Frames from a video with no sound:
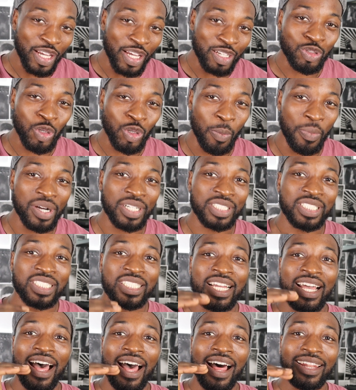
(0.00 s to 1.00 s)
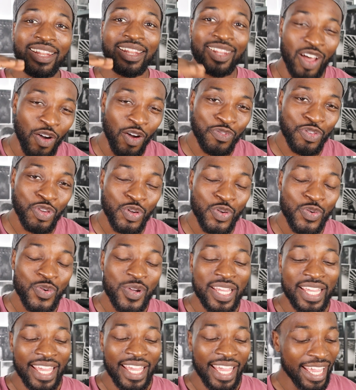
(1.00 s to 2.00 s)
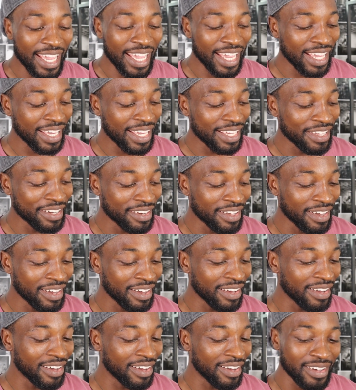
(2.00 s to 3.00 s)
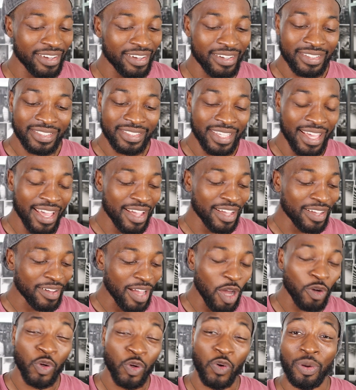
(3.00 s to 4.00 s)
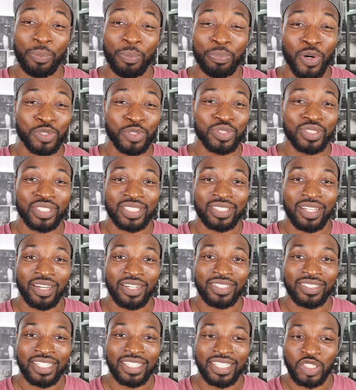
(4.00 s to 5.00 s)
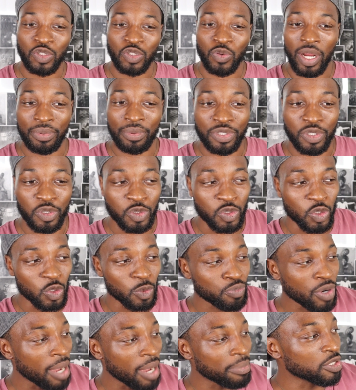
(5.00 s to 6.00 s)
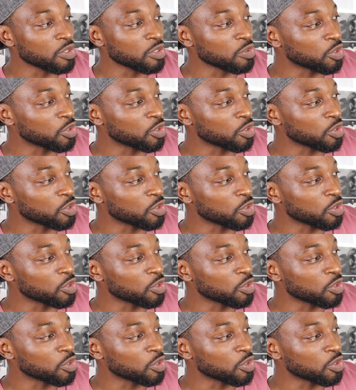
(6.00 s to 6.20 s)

Thank you so much. I love you. And yeah, I don't know if I'm posting this on Instagram or YouTube, probably